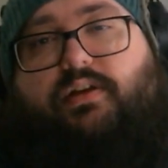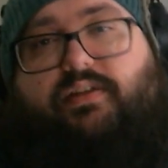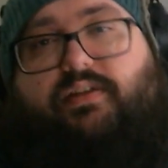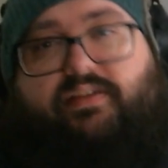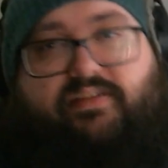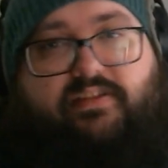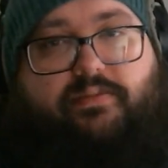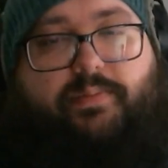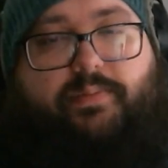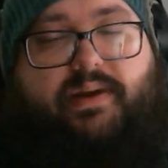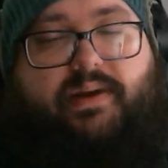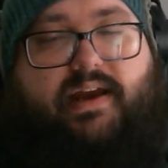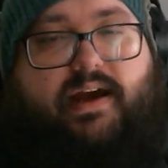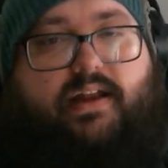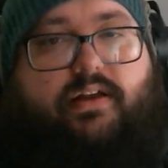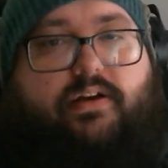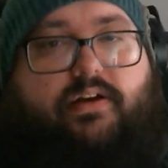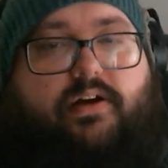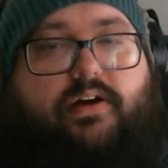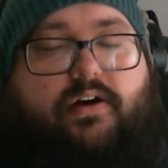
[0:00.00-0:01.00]
this has been
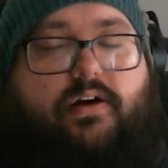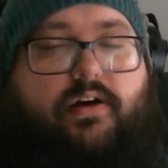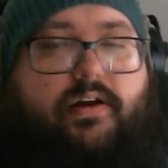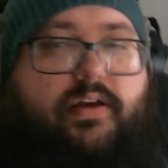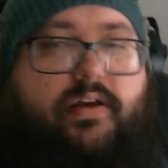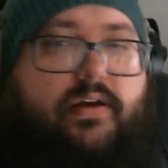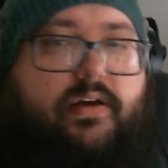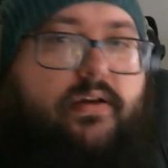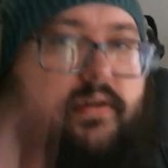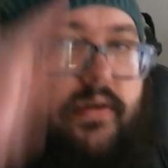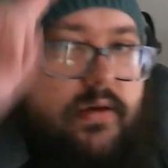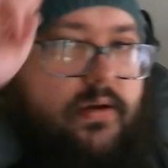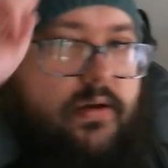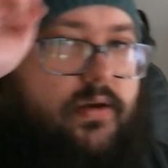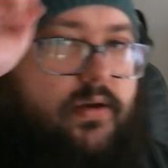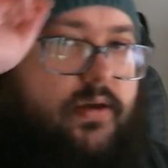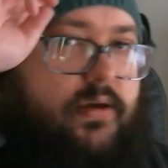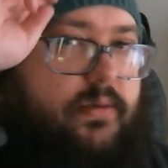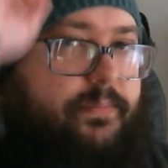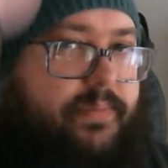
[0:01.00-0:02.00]
Alucard.
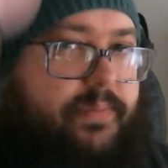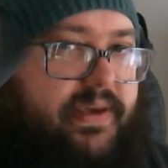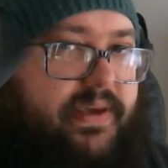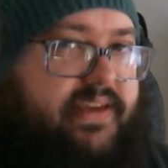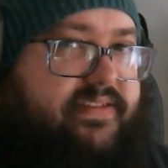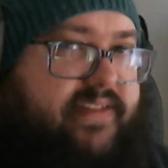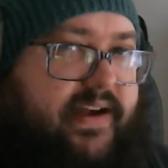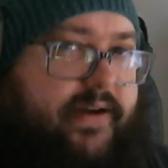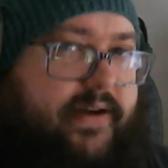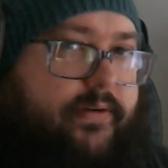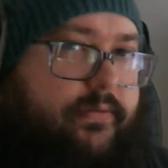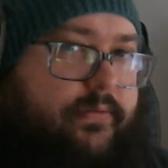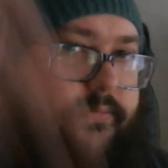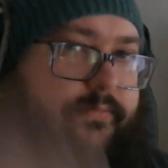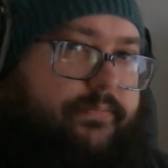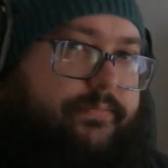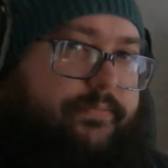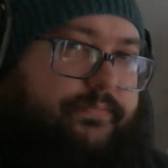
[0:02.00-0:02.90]
Peace out.